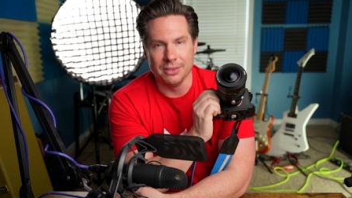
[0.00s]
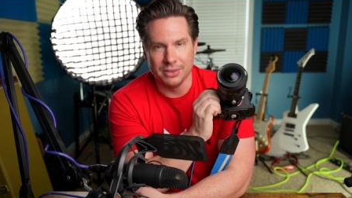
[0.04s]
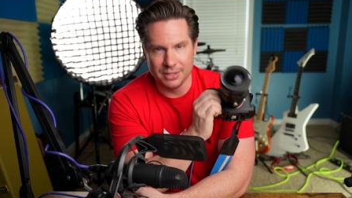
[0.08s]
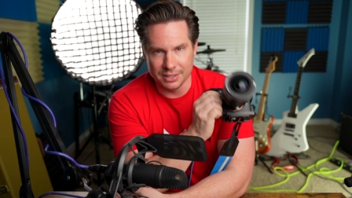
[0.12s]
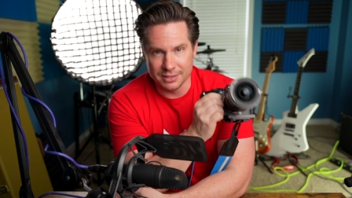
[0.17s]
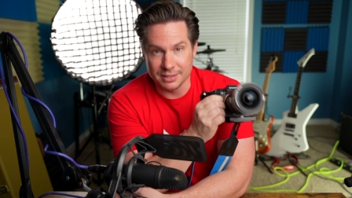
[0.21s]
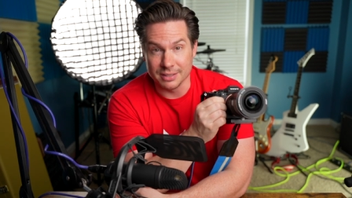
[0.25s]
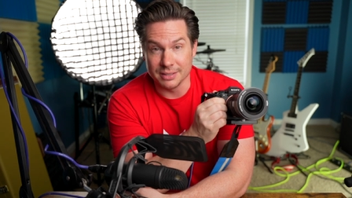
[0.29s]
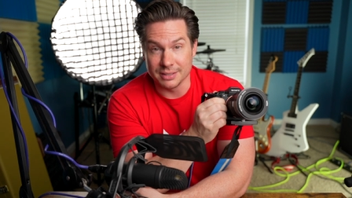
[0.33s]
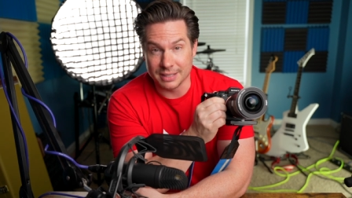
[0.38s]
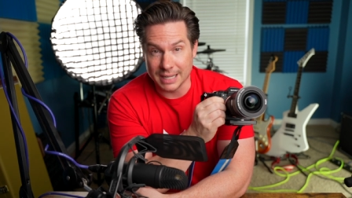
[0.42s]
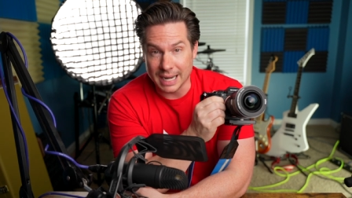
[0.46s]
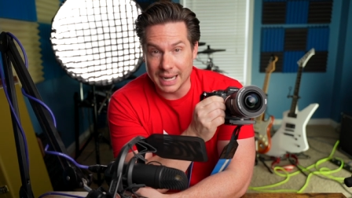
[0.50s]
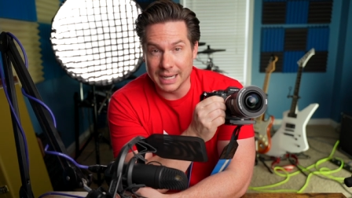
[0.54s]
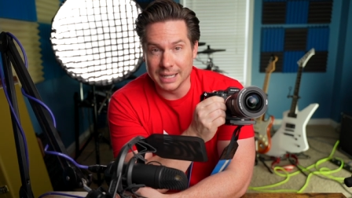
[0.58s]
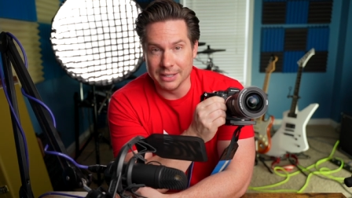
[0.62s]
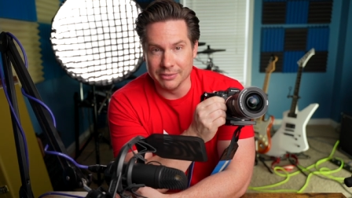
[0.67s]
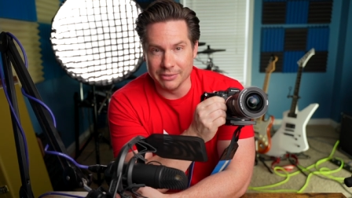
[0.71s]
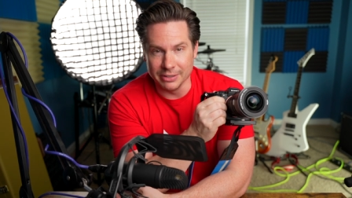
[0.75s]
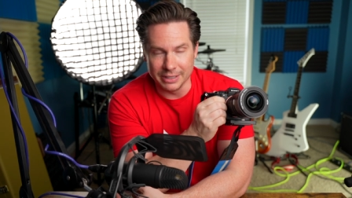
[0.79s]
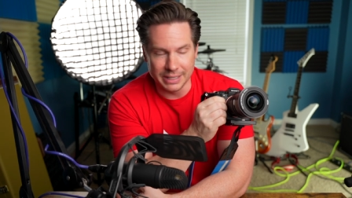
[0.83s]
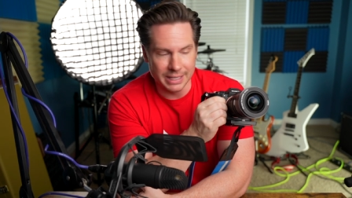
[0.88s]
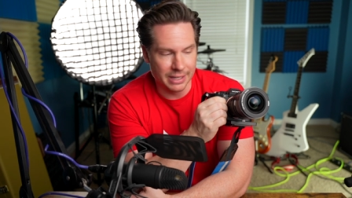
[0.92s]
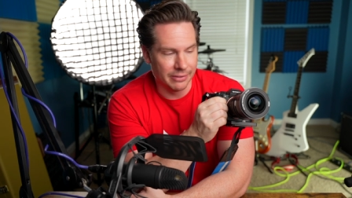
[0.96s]
This is kind
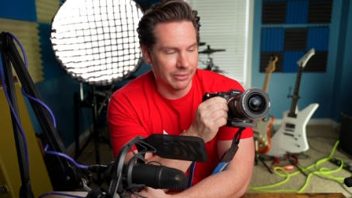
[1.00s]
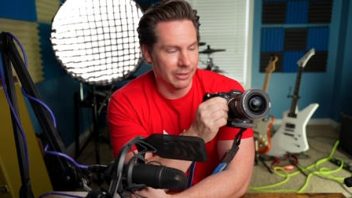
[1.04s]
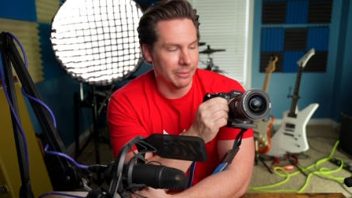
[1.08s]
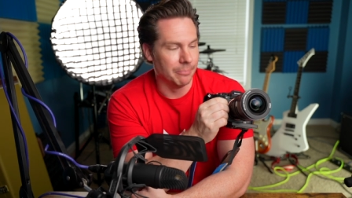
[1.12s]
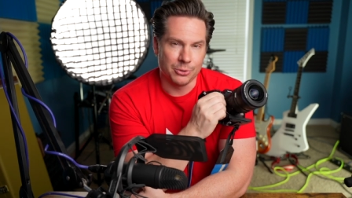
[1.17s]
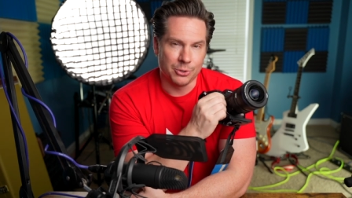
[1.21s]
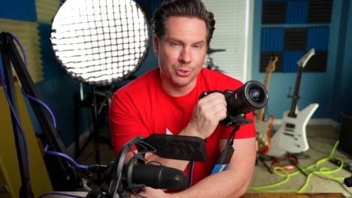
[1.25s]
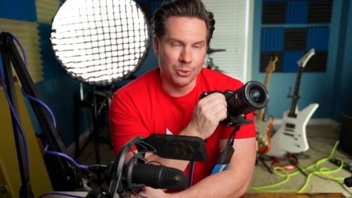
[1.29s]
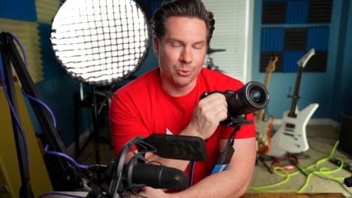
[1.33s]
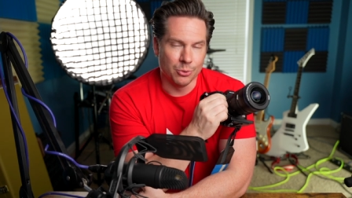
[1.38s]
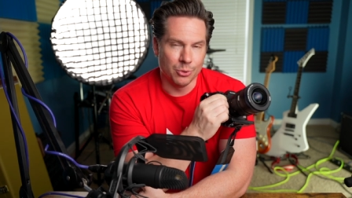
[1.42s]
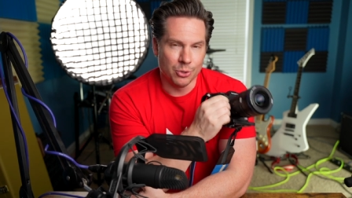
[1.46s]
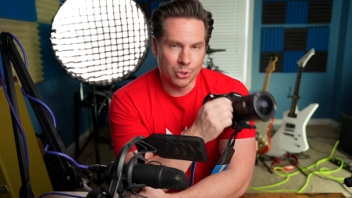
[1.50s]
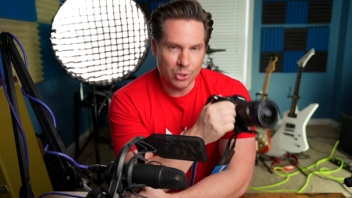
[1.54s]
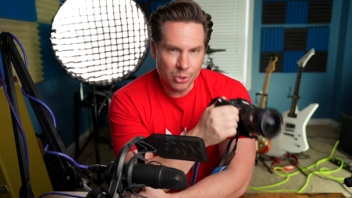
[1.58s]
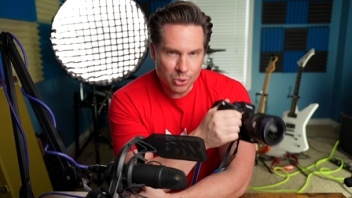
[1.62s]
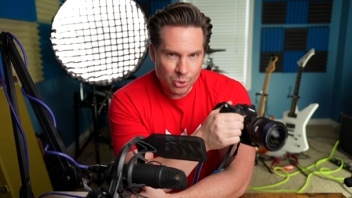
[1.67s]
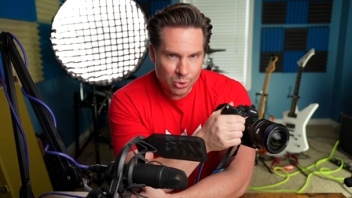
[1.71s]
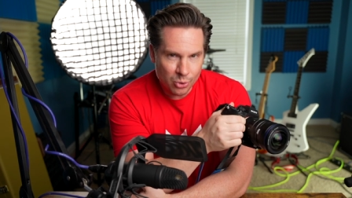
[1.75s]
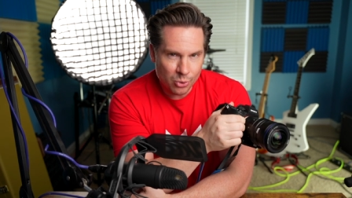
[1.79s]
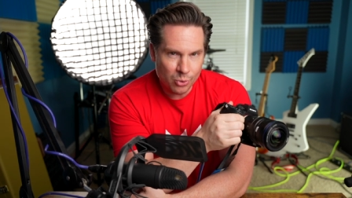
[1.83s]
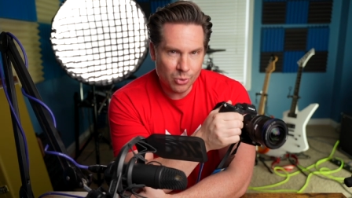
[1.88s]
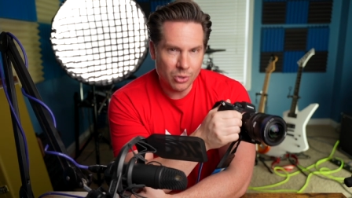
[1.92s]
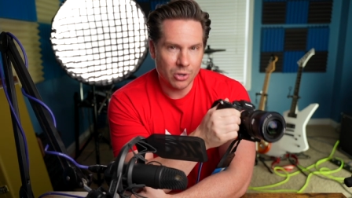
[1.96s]
of a given. To
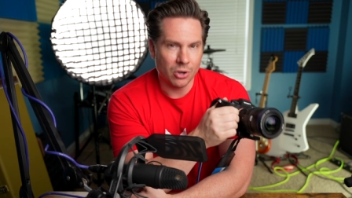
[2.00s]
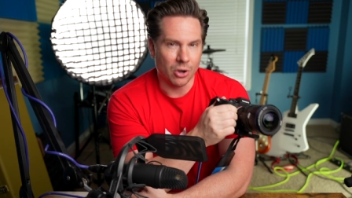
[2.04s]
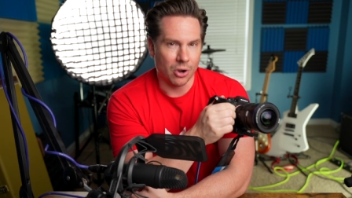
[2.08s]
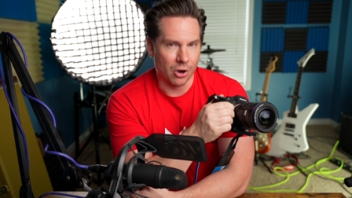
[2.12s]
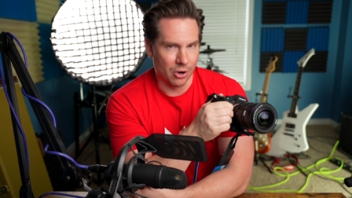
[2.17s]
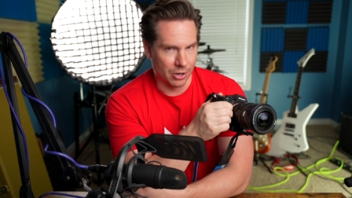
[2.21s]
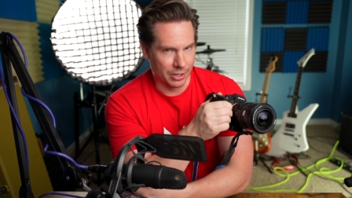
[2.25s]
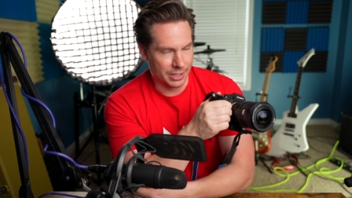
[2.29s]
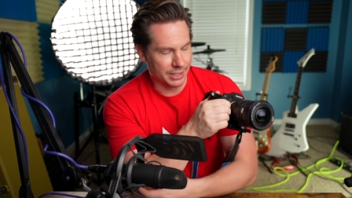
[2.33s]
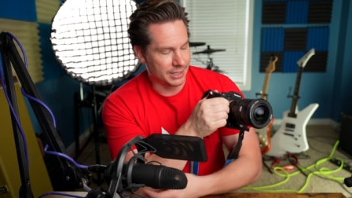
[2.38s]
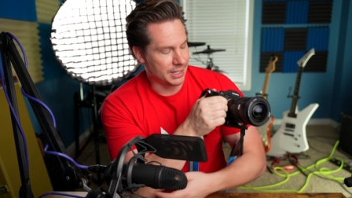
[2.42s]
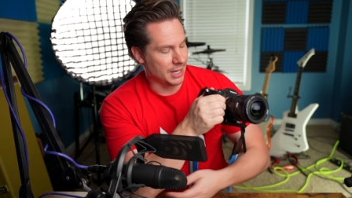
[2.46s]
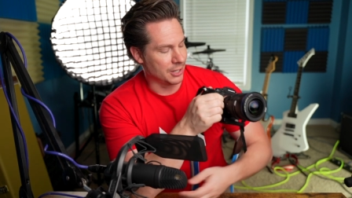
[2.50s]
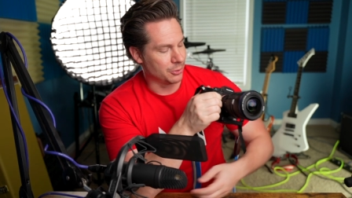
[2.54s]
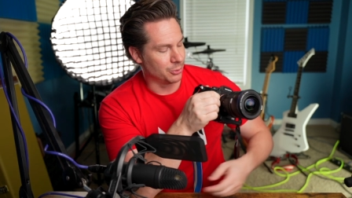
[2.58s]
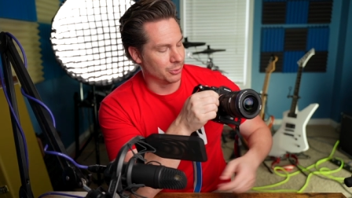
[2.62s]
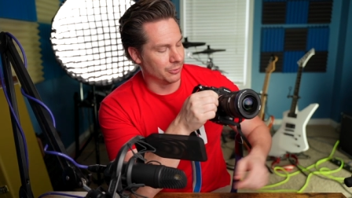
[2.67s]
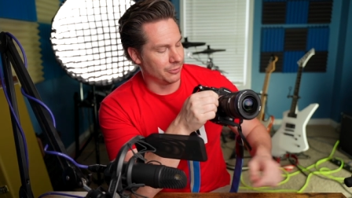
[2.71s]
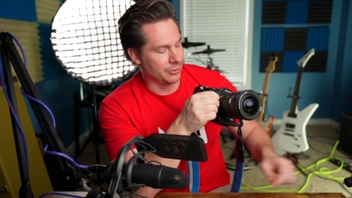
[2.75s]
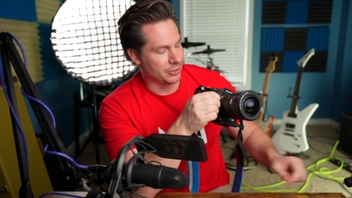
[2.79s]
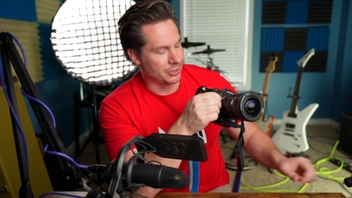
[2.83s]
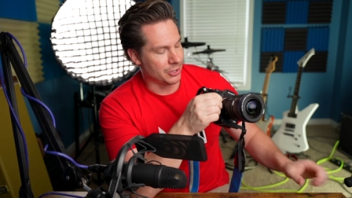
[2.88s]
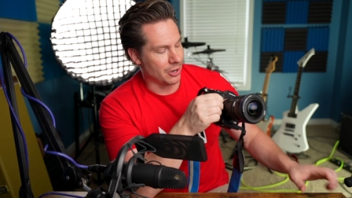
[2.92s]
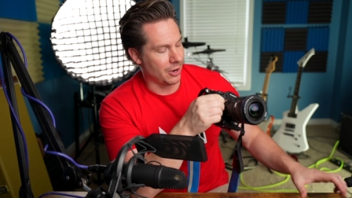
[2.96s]
new
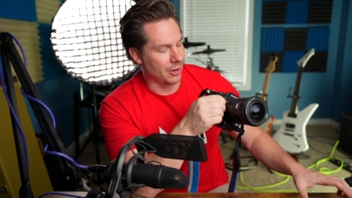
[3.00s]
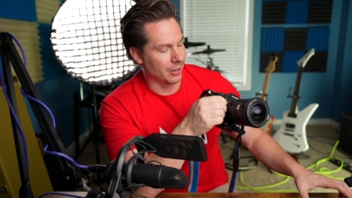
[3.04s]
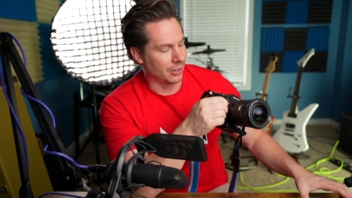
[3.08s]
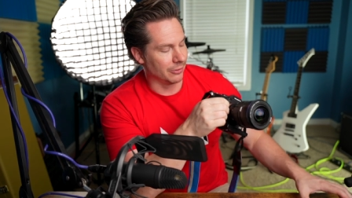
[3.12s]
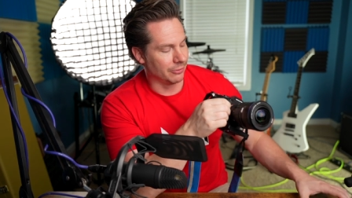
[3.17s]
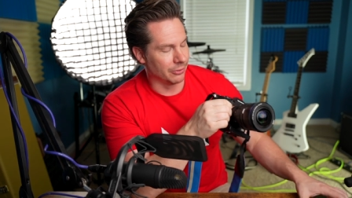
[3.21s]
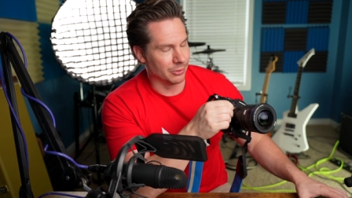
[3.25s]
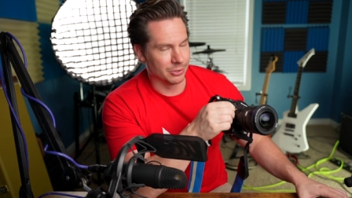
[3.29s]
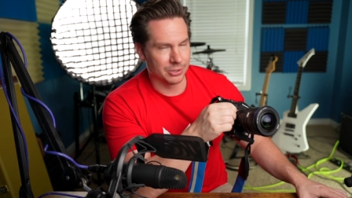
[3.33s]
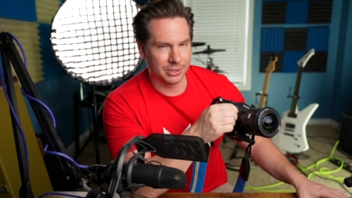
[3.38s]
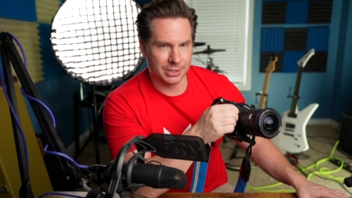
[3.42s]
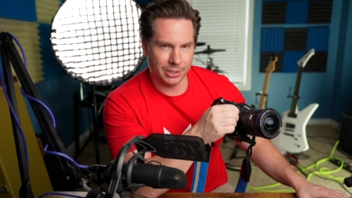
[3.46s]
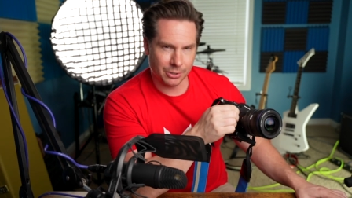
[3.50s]
architectural photographers,